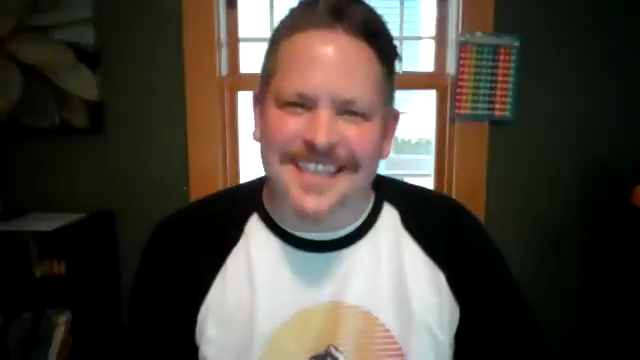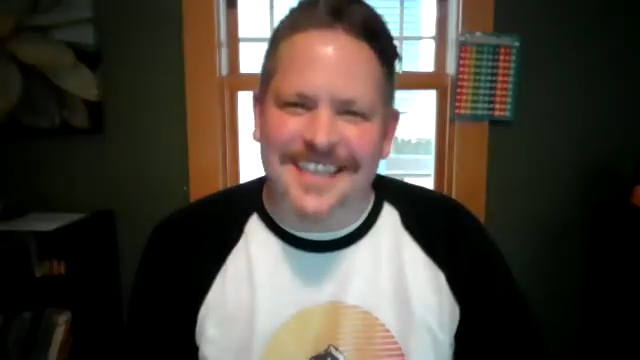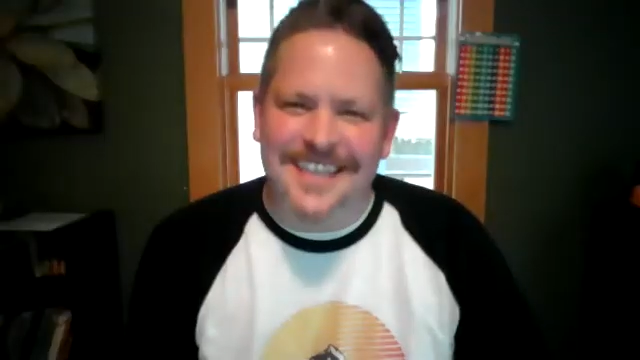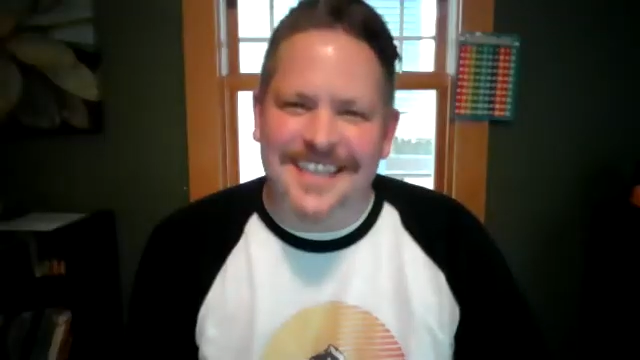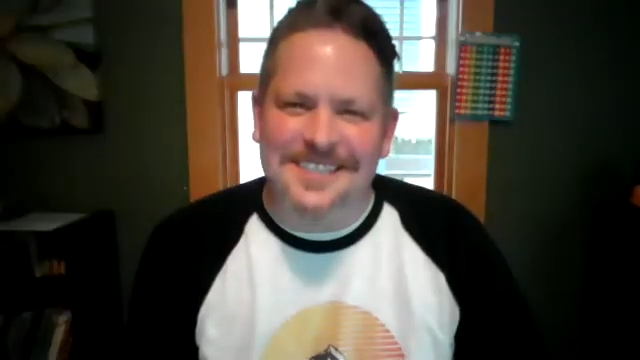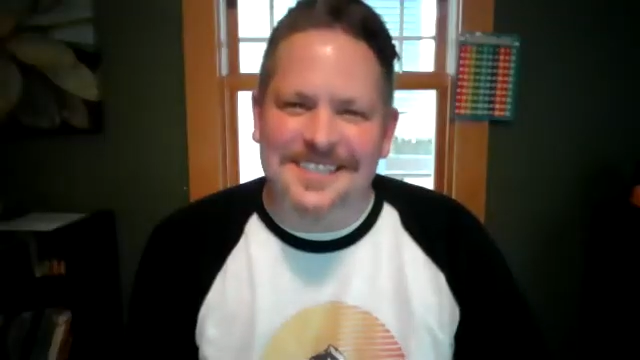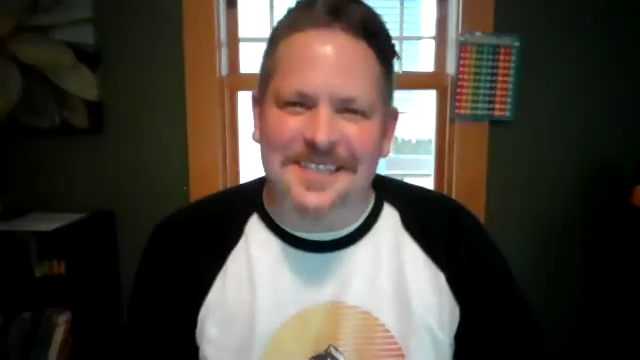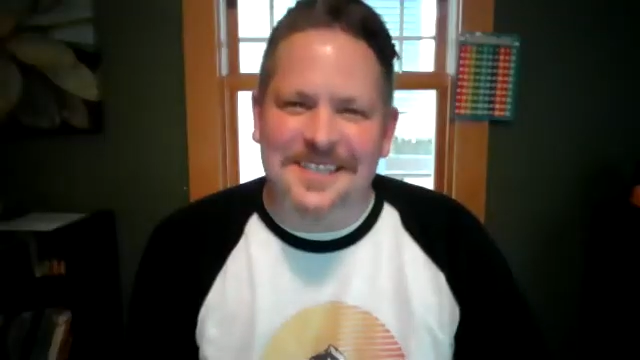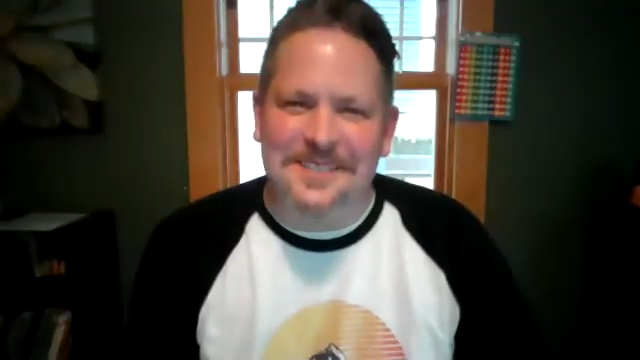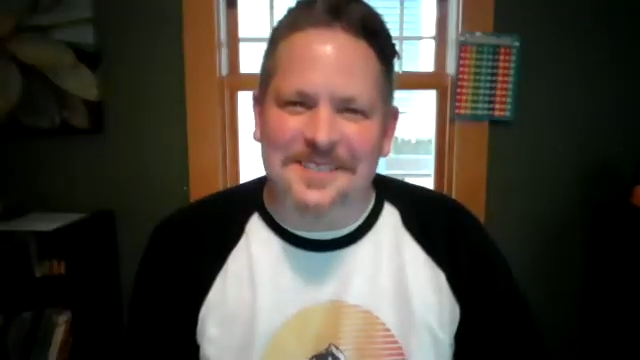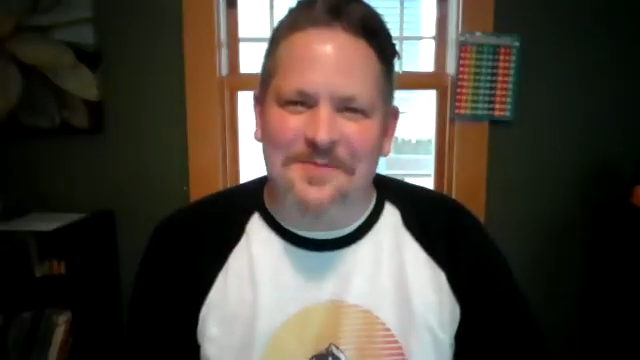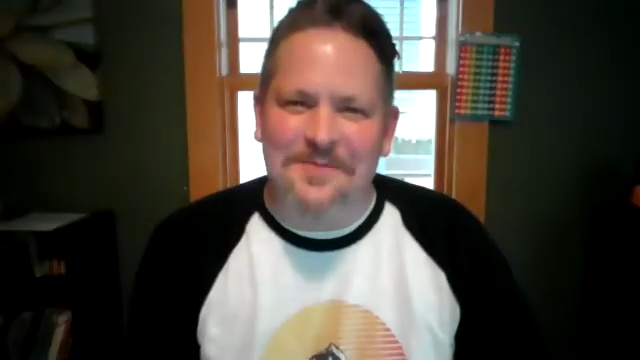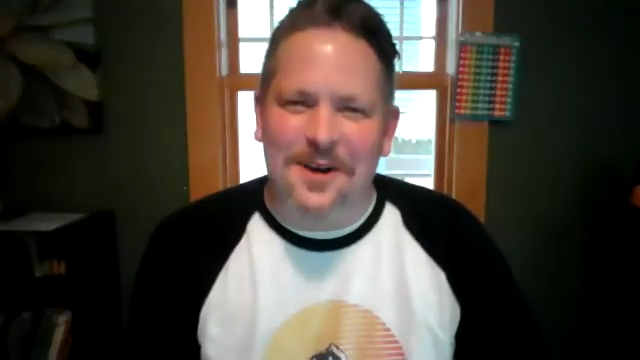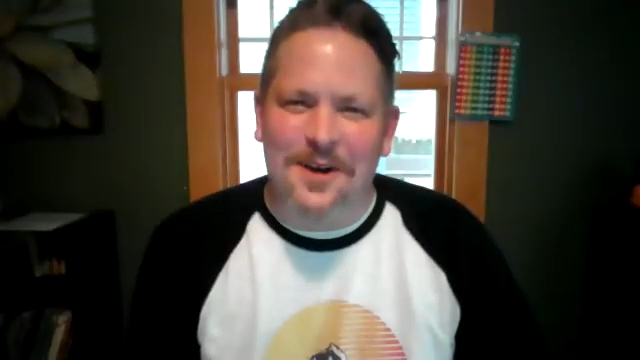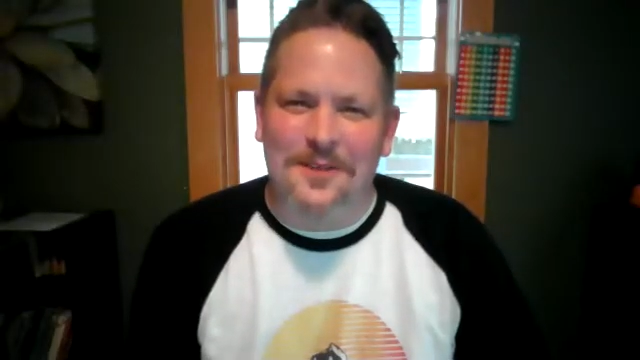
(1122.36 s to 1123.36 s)
yeah, she is
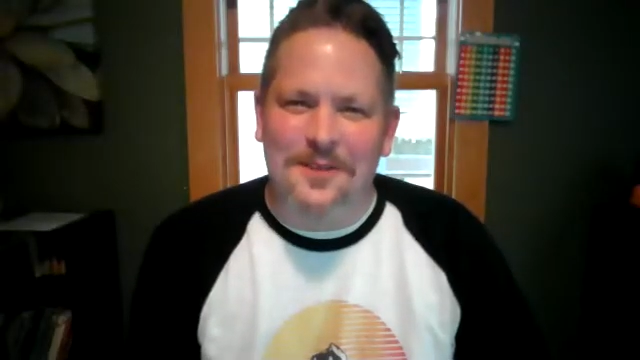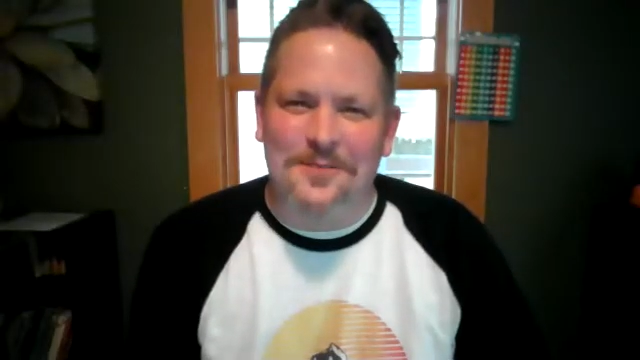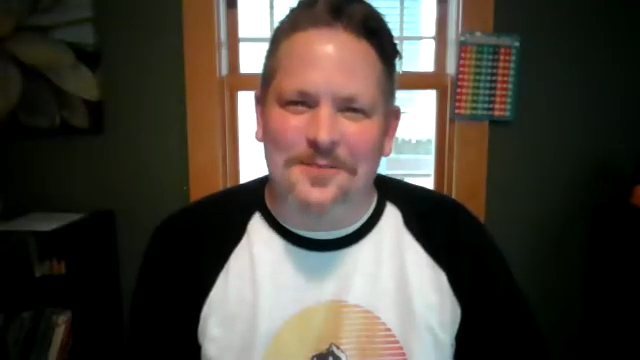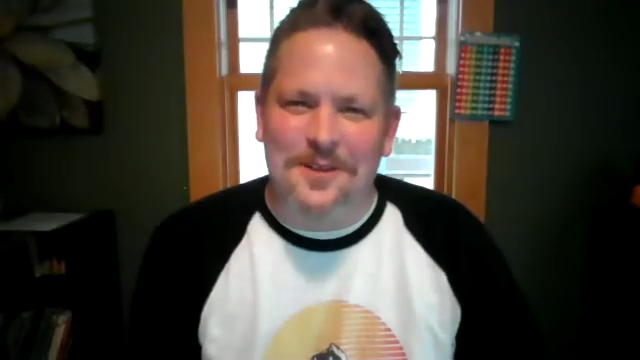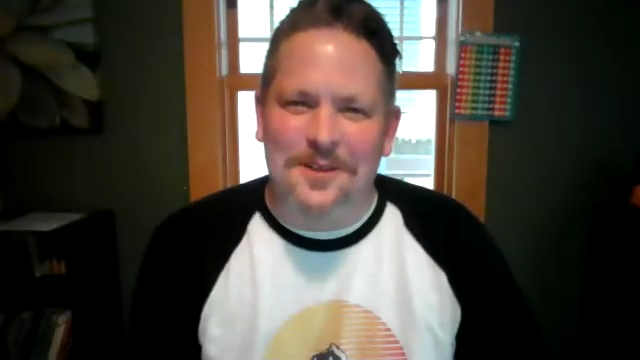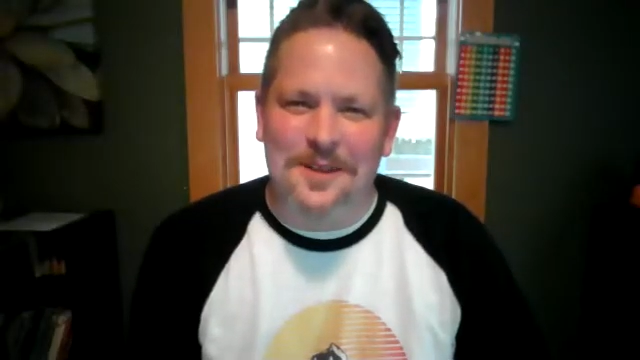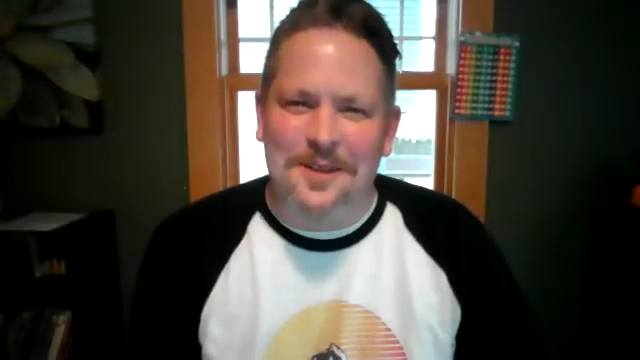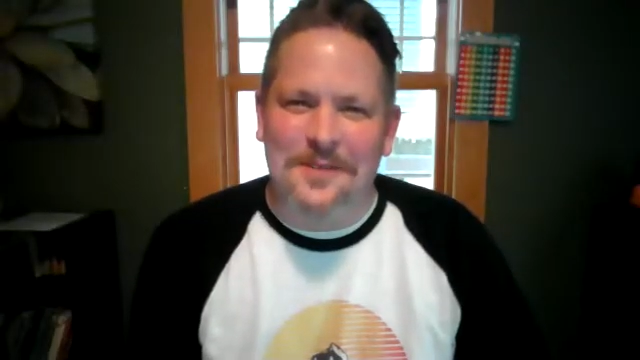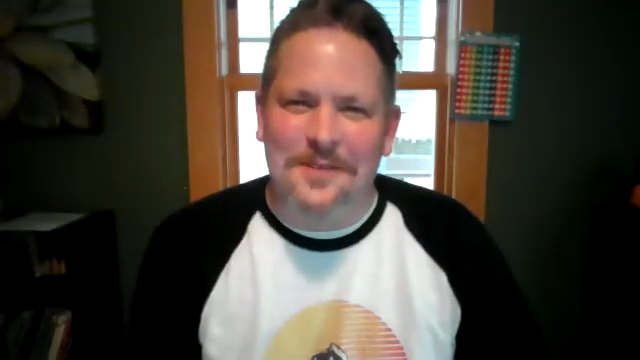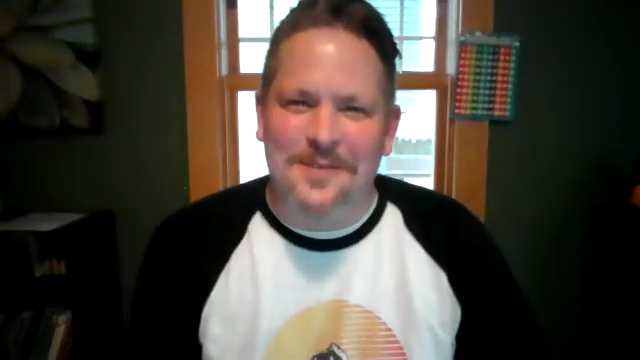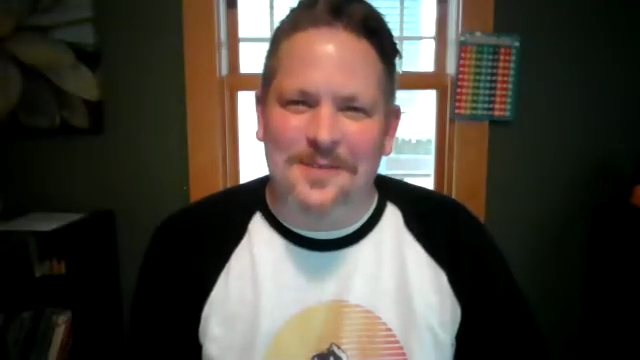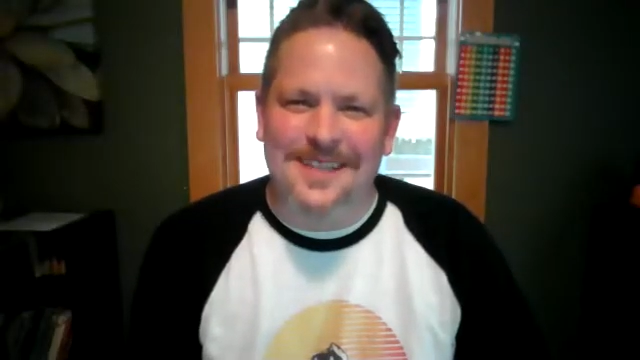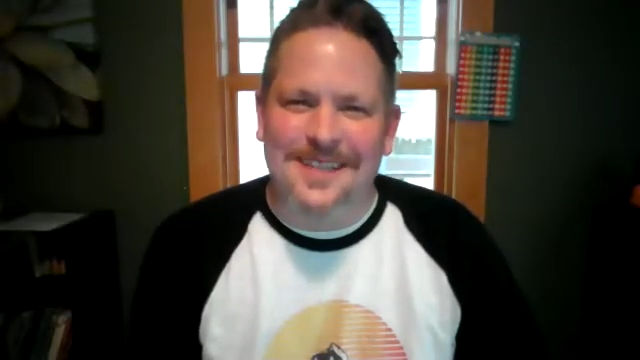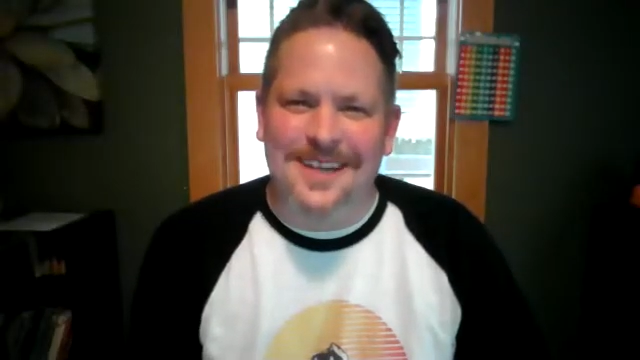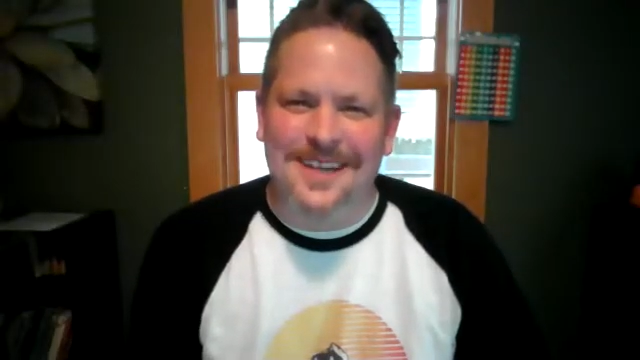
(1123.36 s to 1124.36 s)
involved for a little
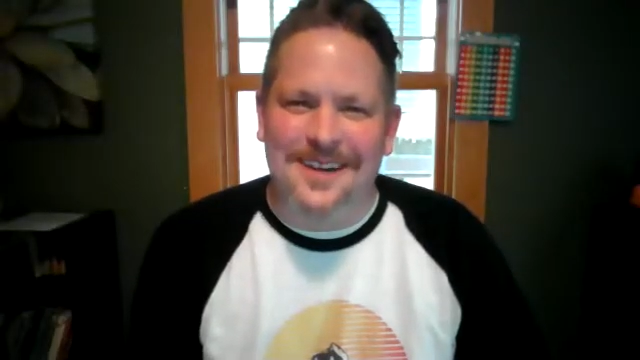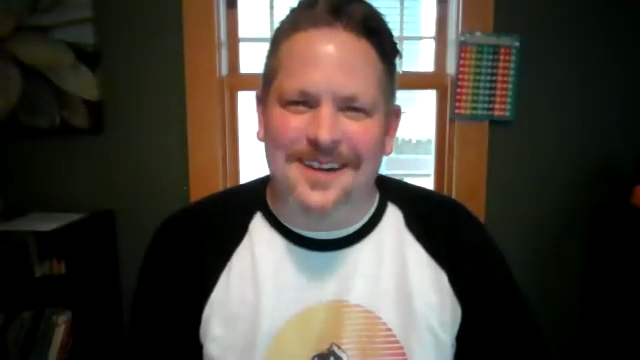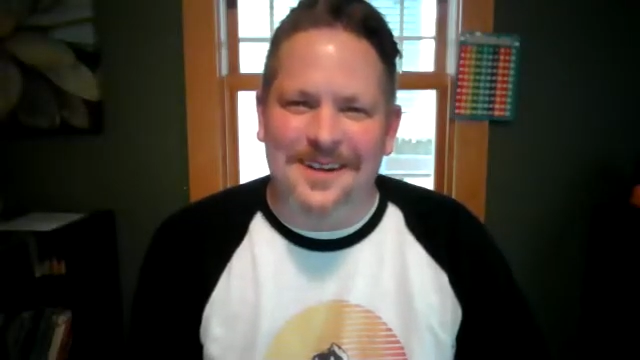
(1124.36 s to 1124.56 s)
bit there,